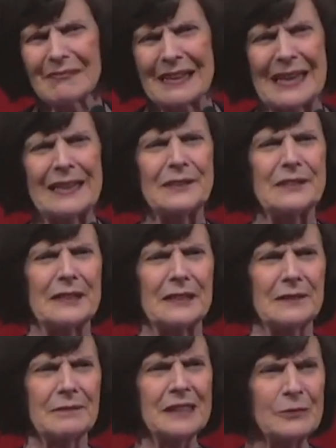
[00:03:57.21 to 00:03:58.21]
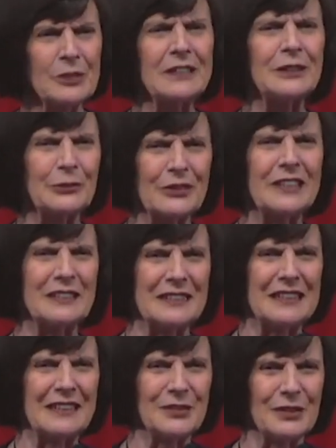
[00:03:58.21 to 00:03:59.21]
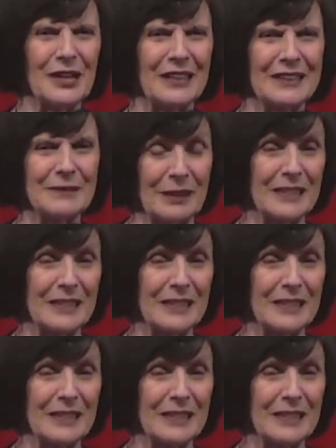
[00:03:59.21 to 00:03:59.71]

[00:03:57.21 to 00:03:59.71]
and it was another my